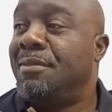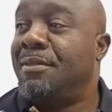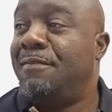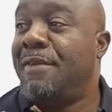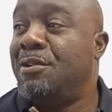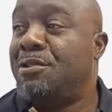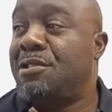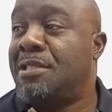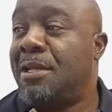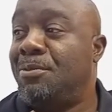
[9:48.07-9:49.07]
the value
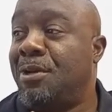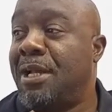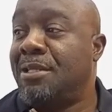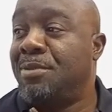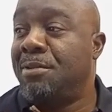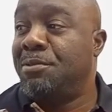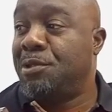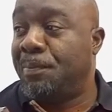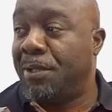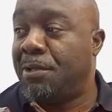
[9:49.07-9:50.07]
system one has been able
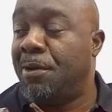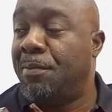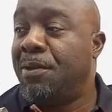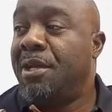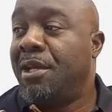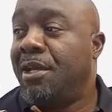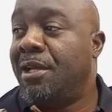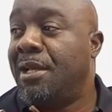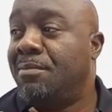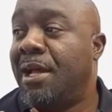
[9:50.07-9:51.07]
to pick up
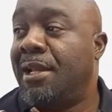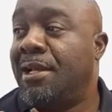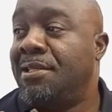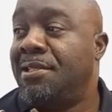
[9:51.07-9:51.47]
in Egba land.